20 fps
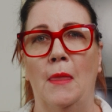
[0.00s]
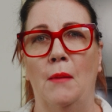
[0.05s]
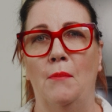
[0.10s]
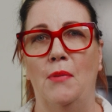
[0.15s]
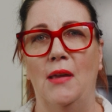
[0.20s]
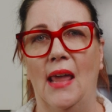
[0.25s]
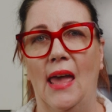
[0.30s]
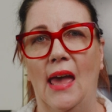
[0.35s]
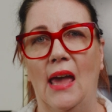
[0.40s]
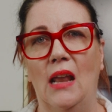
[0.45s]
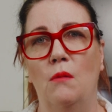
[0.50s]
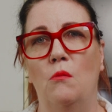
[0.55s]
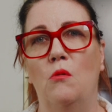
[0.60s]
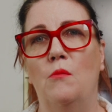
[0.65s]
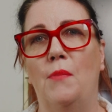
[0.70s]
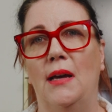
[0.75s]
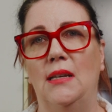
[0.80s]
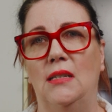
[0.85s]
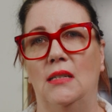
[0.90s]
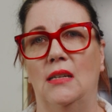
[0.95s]
But
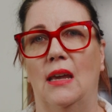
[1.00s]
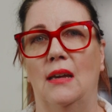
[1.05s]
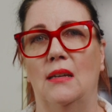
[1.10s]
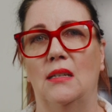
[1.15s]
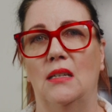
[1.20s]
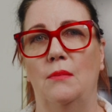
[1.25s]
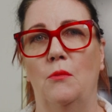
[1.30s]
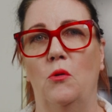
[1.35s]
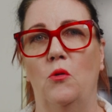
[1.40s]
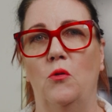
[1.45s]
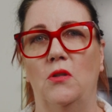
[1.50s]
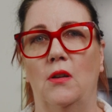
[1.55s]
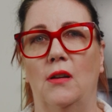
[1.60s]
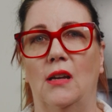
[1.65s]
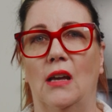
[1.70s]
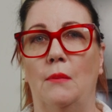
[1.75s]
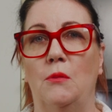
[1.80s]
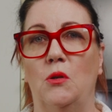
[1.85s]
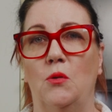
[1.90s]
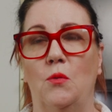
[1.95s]
animal-based calcium also
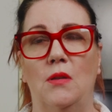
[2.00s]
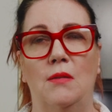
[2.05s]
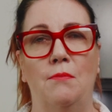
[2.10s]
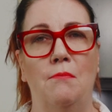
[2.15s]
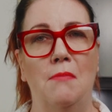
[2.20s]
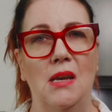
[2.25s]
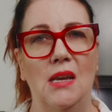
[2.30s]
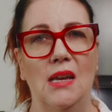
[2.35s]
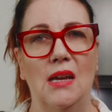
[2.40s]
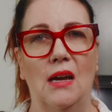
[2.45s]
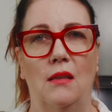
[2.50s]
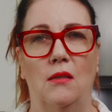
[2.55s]
comes with many